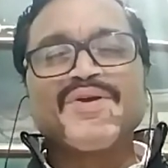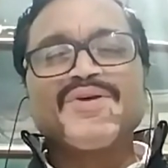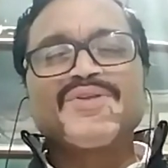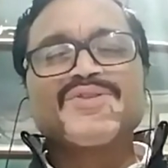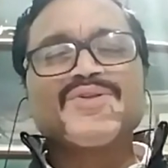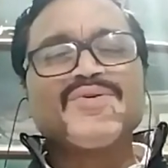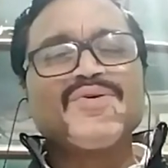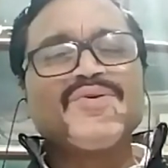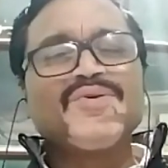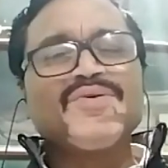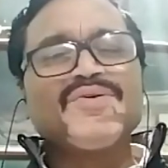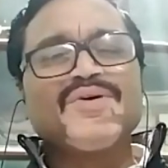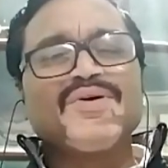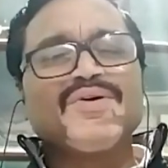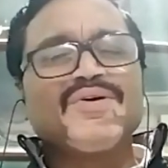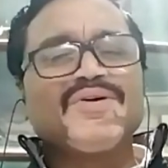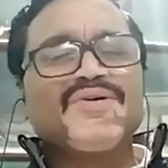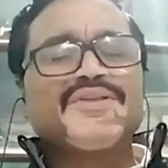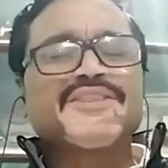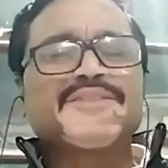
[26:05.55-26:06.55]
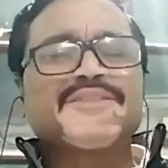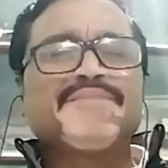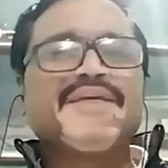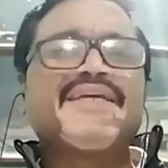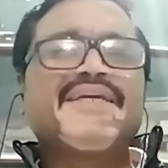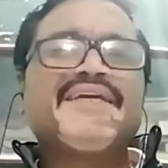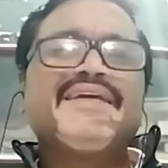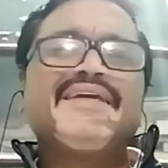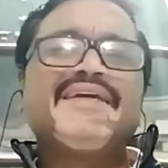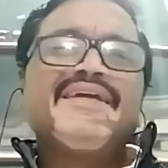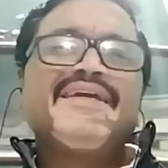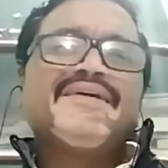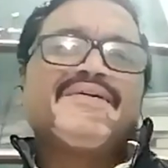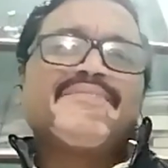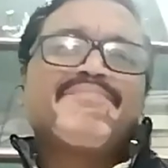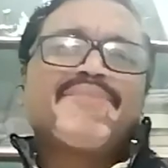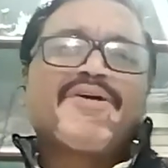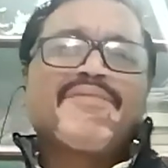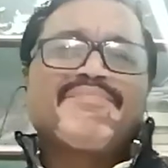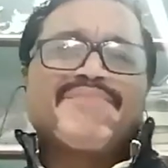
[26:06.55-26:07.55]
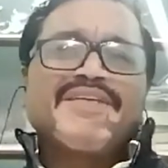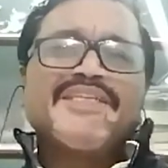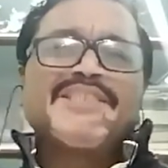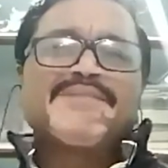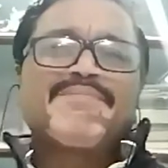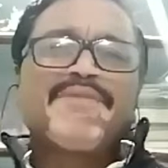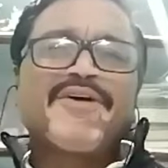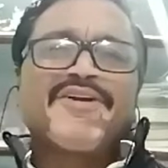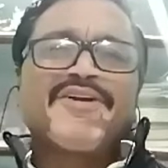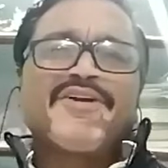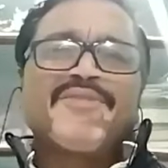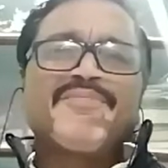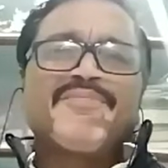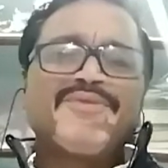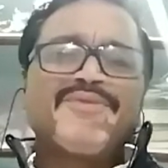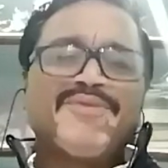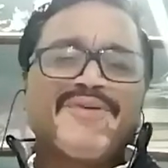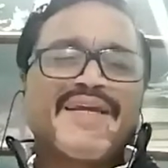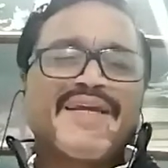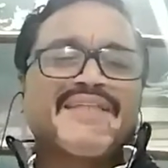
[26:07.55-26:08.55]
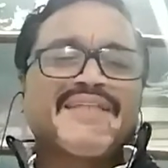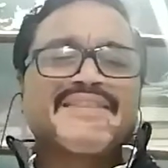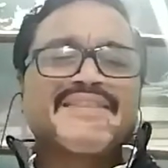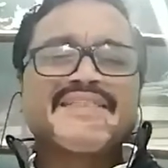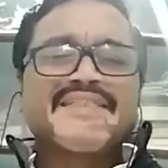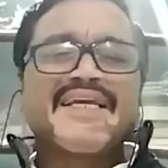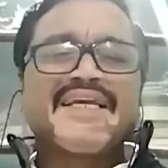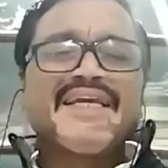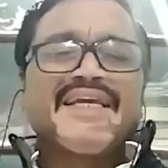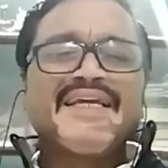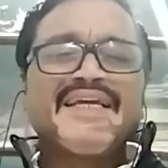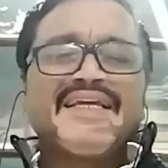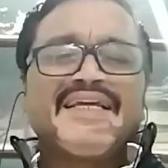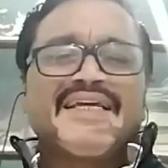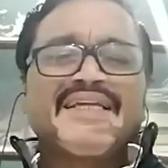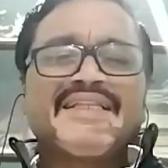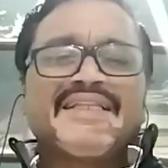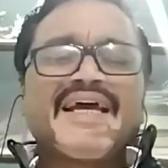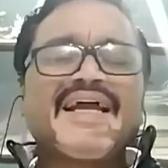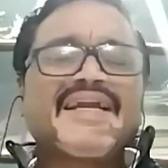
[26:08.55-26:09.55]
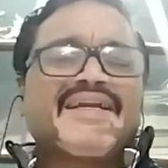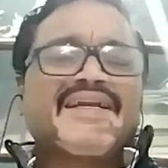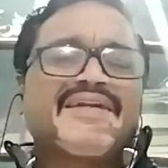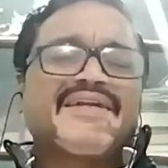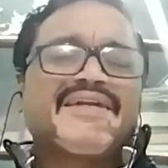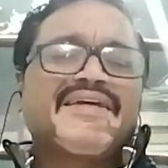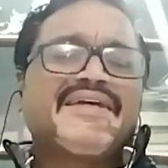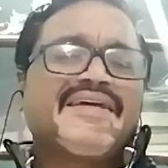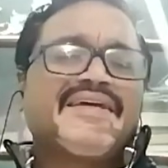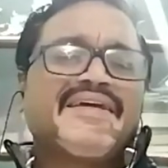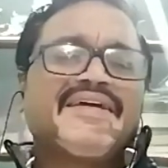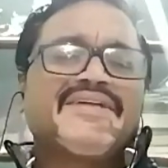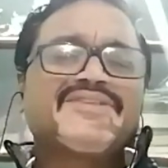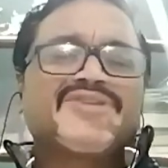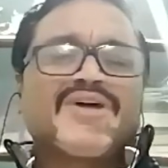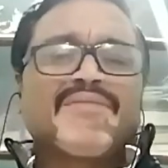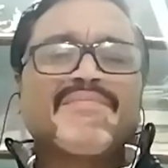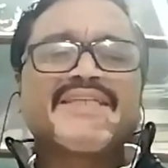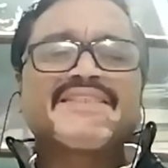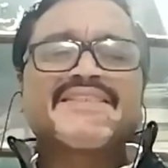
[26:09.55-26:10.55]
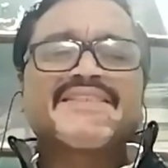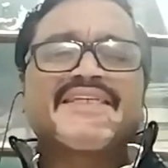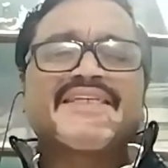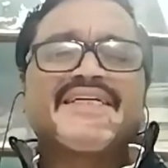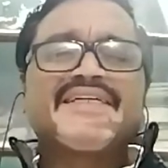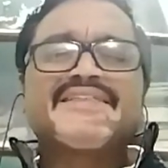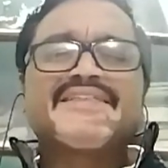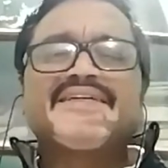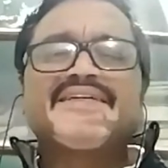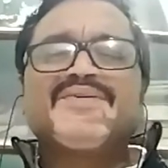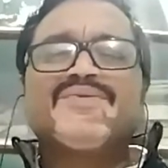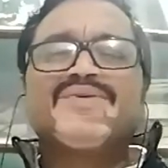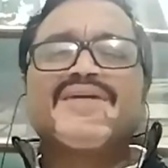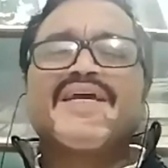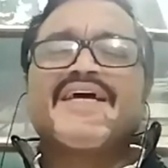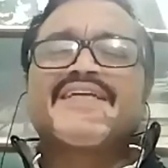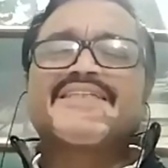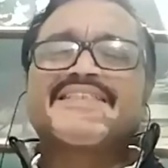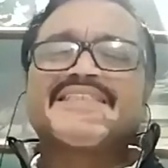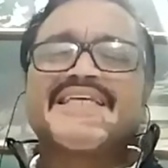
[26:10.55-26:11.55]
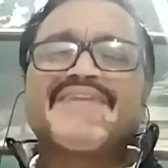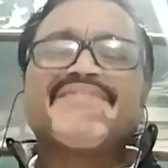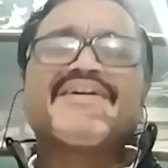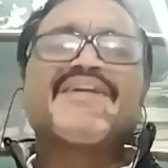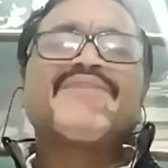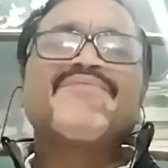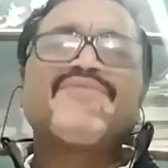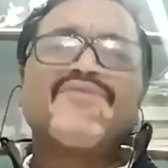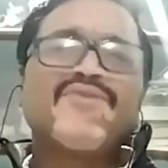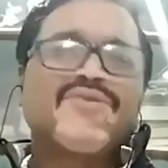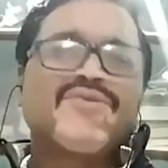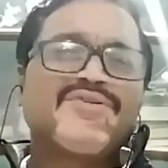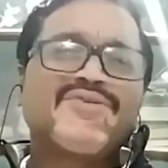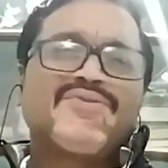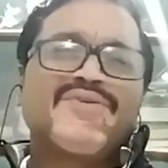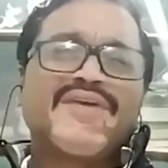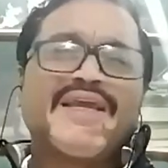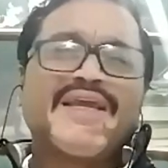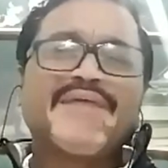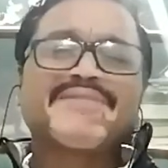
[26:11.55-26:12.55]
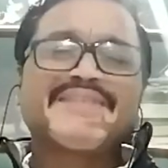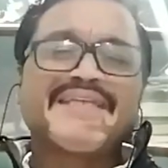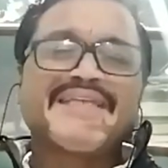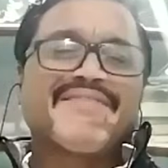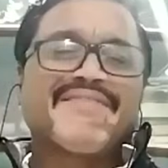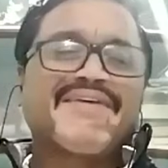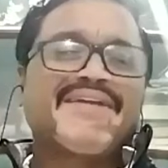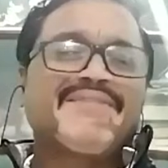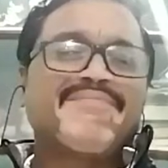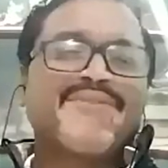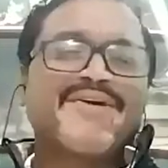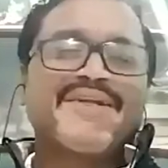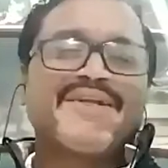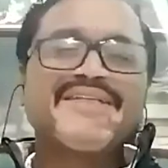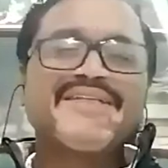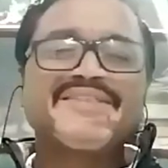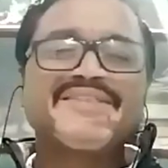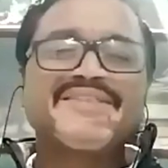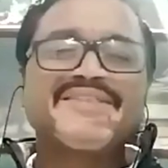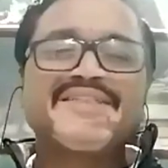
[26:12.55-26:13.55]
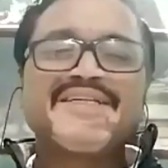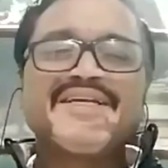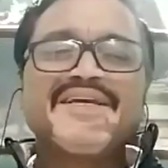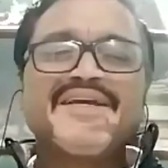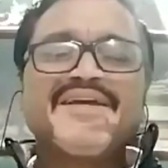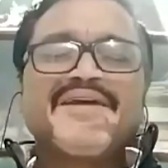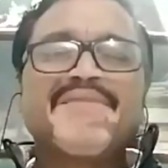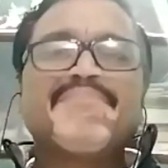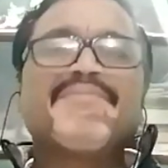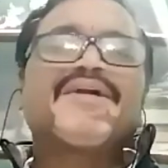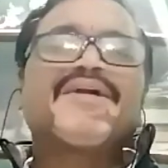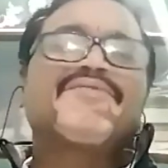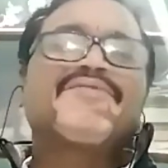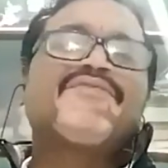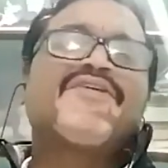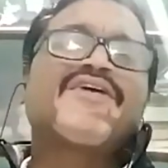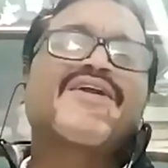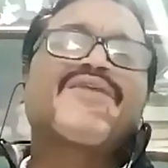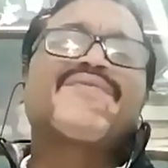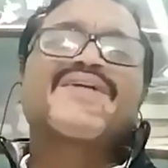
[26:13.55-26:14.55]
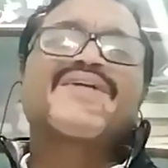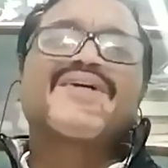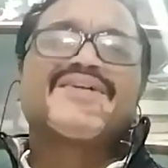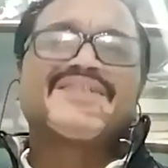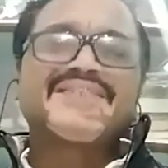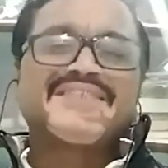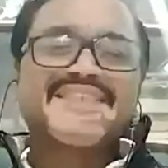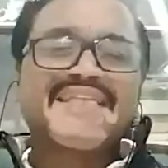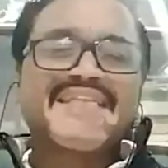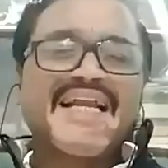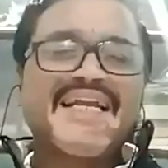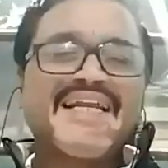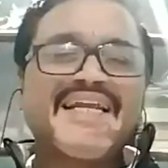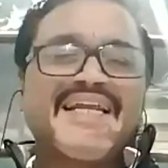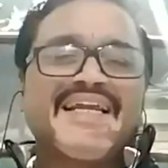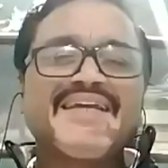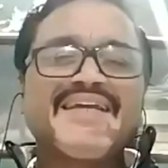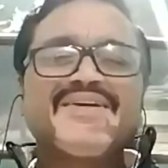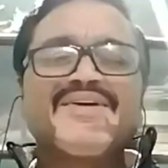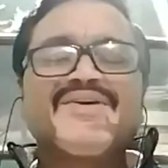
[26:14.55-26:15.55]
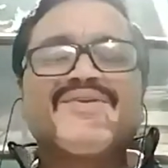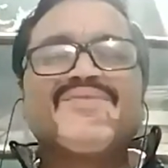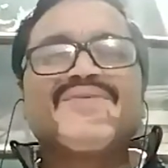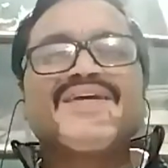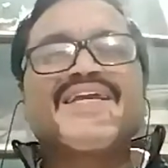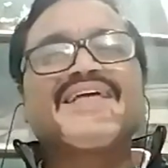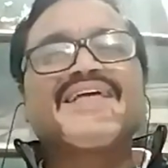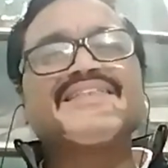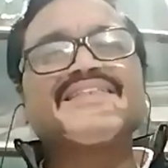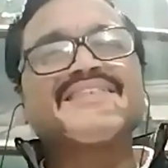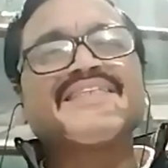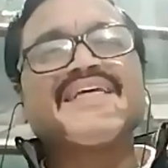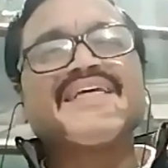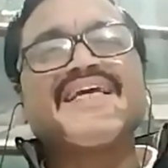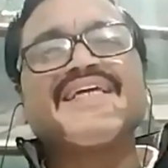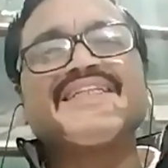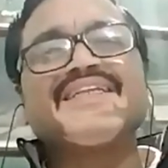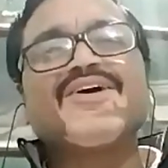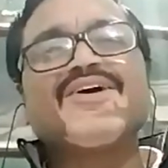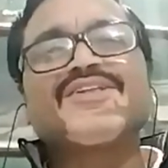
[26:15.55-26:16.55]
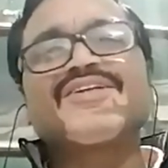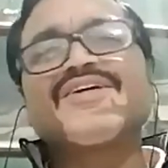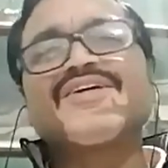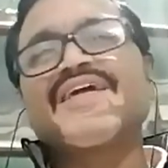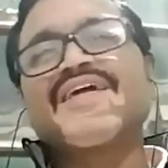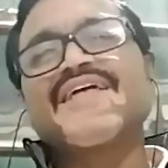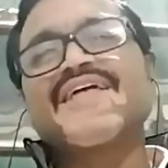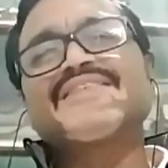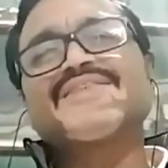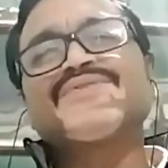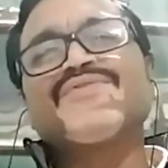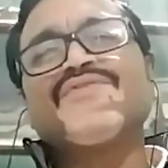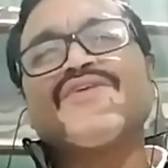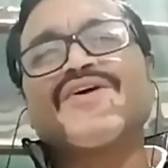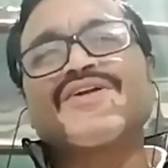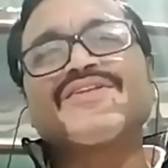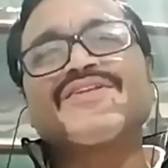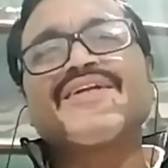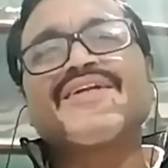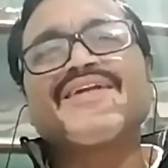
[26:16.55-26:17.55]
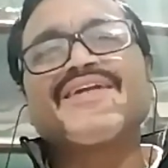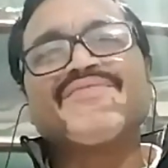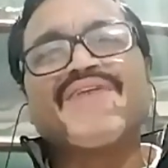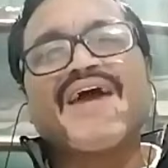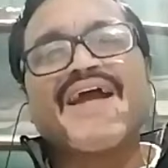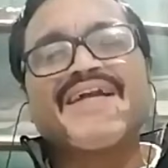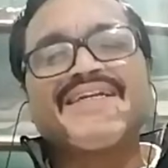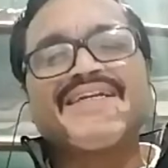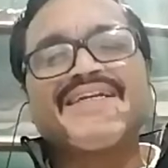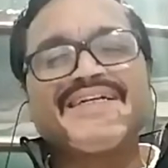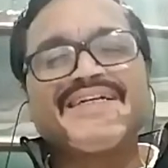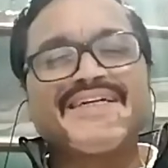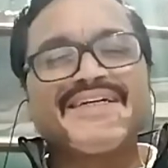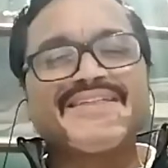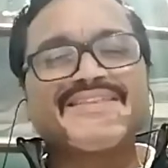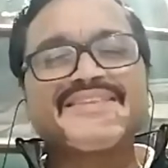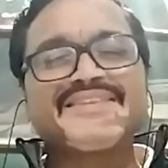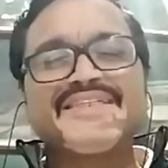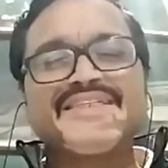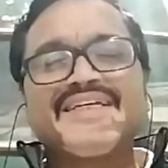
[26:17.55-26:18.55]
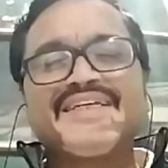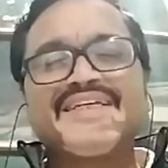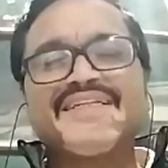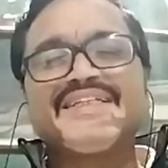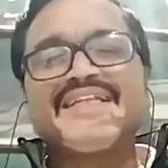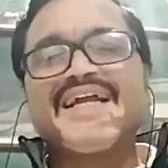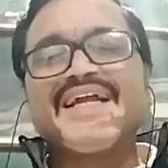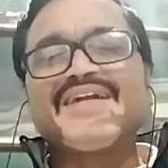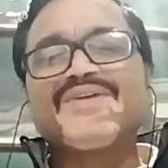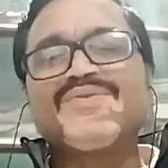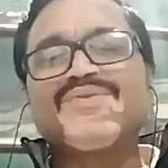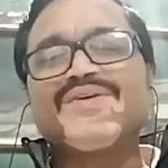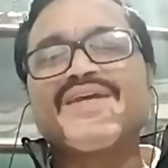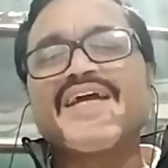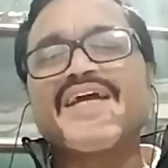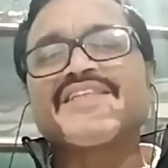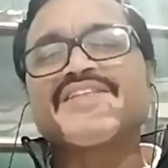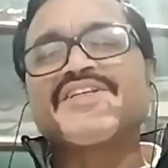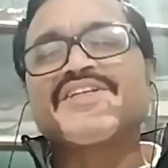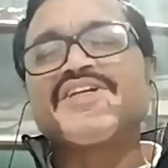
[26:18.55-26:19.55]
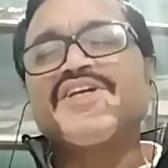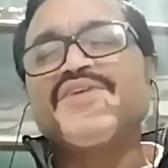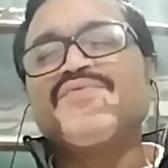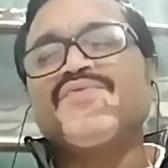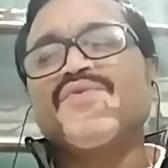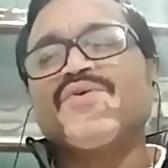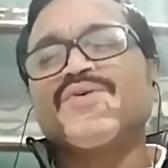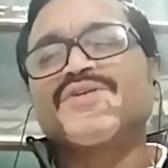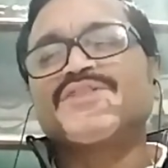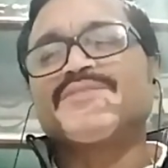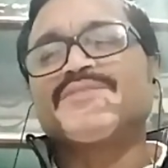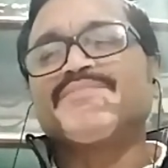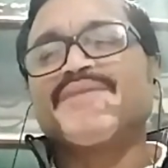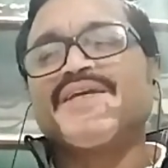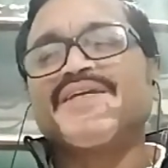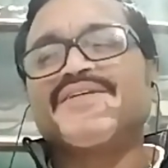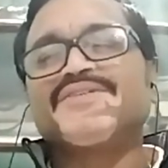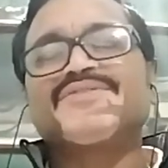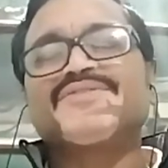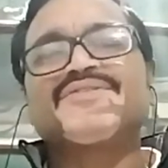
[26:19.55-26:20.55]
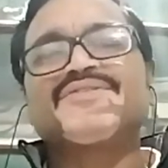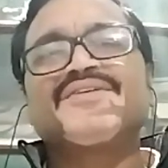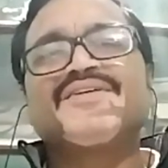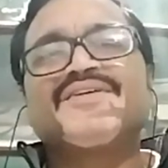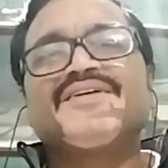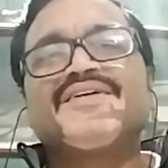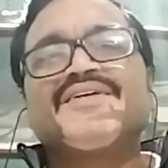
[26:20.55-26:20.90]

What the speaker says: So speaking from this point of view, we can say that some extent we are sevenfold, we have seven bodies, but for our understanding, we can say the author has further divided us that we are threefold beings.